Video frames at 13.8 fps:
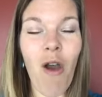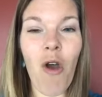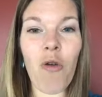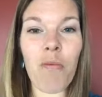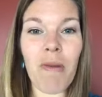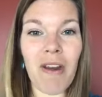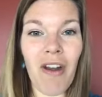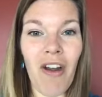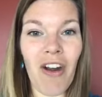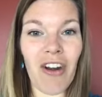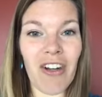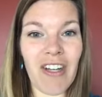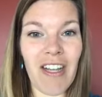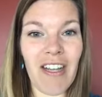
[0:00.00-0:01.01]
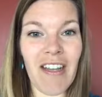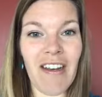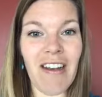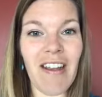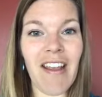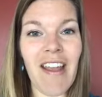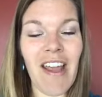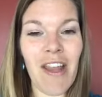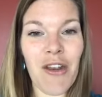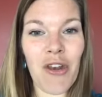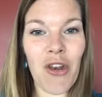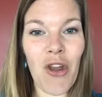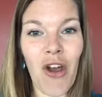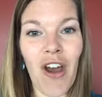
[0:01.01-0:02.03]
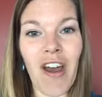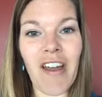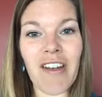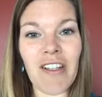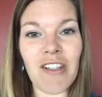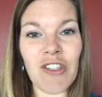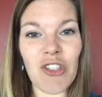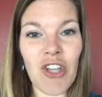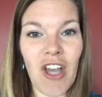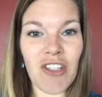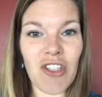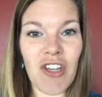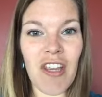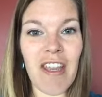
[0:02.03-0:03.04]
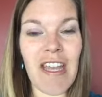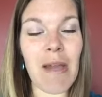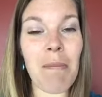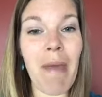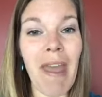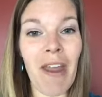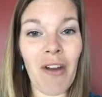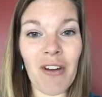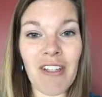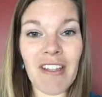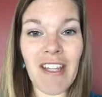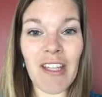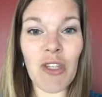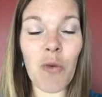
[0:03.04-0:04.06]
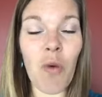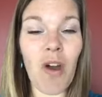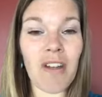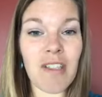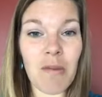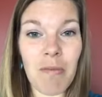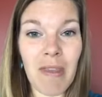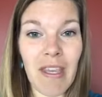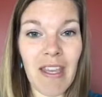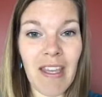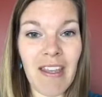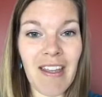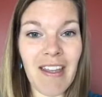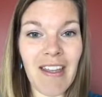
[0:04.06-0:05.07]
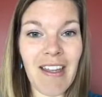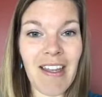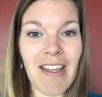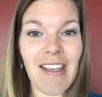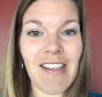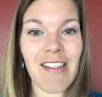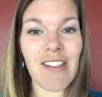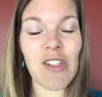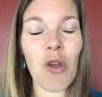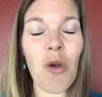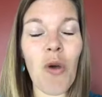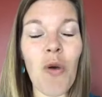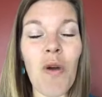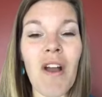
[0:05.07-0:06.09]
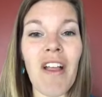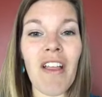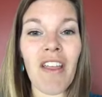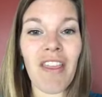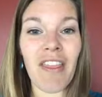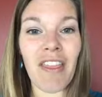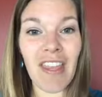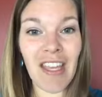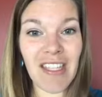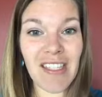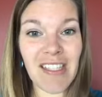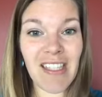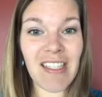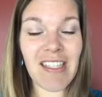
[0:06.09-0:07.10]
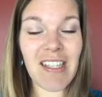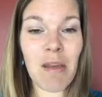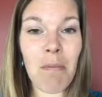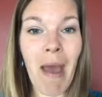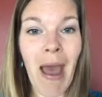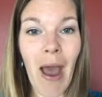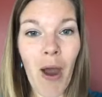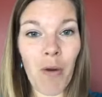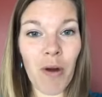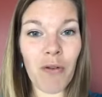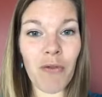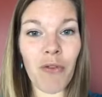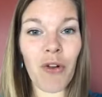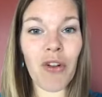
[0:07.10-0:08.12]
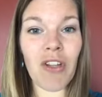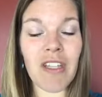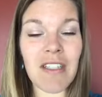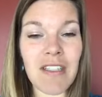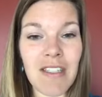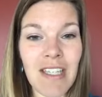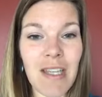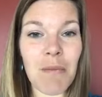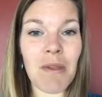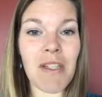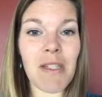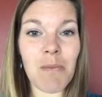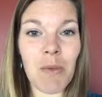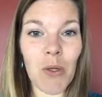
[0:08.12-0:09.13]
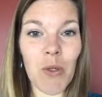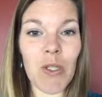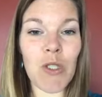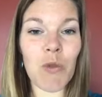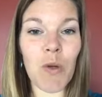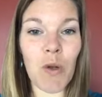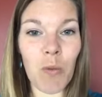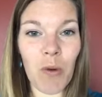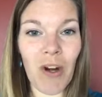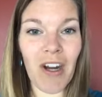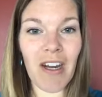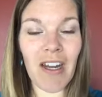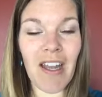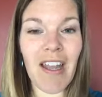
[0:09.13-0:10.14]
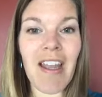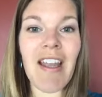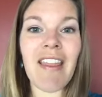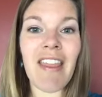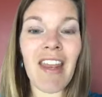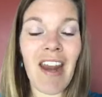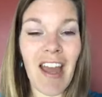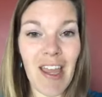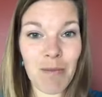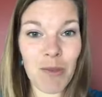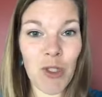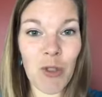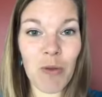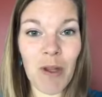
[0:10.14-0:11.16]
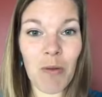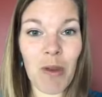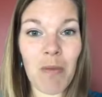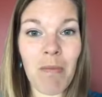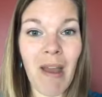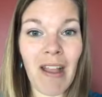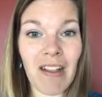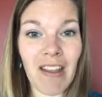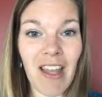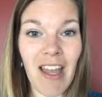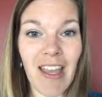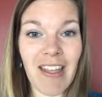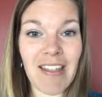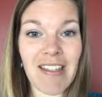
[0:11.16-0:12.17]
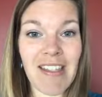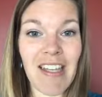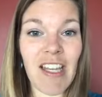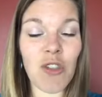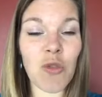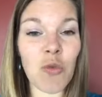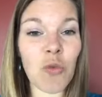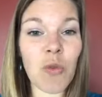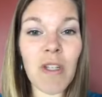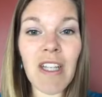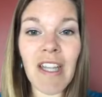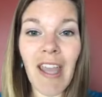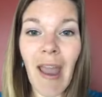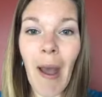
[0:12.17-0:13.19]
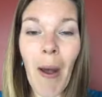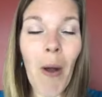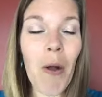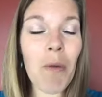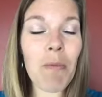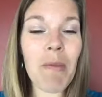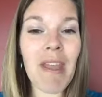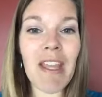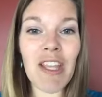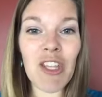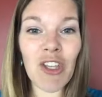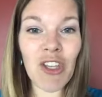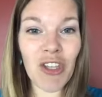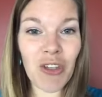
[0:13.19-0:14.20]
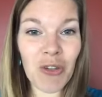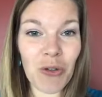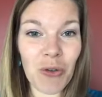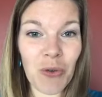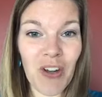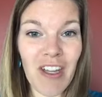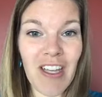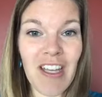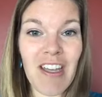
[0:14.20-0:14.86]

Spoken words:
open-hearted, non-judging parent that you want to be. So this is the powerful, deep spiritual work that I am doing with my clients. It's really helping you